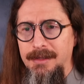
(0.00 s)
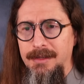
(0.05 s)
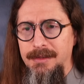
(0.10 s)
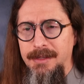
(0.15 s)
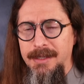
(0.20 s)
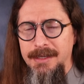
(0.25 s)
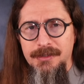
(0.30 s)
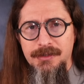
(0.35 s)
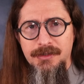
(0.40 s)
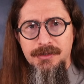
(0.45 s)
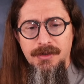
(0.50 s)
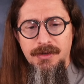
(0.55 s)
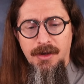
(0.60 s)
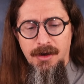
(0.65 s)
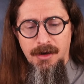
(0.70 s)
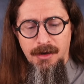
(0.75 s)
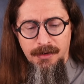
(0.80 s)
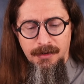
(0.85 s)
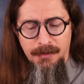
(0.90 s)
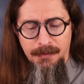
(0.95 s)
things
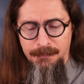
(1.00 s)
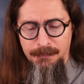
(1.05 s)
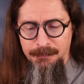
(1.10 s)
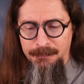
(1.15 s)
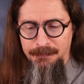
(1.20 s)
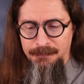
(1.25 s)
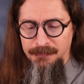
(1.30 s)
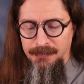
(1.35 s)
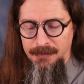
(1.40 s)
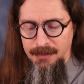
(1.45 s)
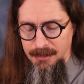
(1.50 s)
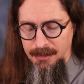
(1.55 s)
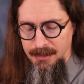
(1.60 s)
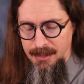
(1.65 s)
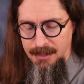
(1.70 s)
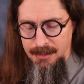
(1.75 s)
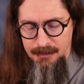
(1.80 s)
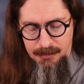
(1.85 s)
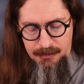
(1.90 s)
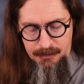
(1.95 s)
are
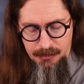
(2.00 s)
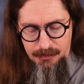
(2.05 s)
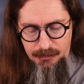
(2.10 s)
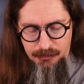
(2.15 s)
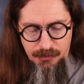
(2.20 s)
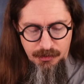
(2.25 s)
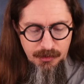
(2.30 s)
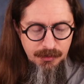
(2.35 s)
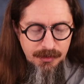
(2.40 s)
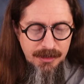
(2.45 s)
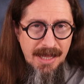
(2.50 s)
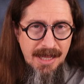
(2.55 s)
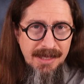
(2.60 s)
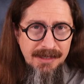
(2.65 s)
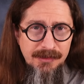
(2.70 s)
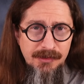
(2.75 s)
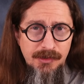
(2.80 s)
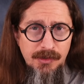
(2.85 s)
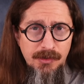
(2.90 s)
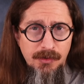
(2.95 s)
getting a little too
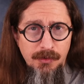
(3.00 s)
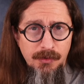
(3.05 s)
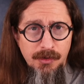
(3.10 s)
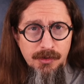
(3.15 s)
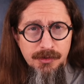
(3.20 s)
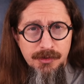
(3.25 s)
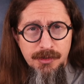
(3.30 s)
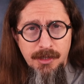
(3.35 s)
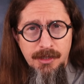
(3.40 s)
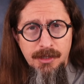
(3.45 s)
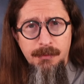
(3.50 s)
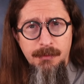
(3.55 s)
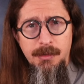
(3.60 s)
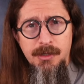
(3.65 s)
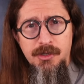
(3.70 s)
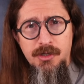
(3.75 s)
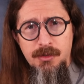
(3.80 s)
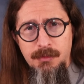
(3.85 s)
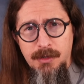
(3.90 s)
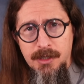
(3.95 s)
tense, or there's a little
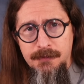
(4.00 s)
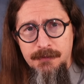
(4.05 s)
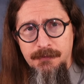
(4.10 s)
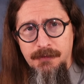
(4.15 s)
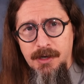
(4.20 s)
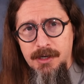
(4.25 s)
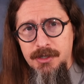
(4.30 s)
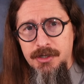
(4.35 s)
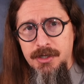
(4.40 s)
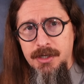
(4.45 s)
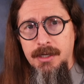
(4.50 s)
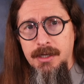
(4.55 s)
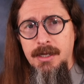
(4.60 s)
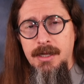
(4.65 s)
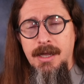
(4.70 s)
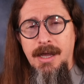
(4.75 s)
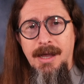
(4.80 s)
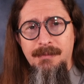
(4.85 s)
bit too much friction,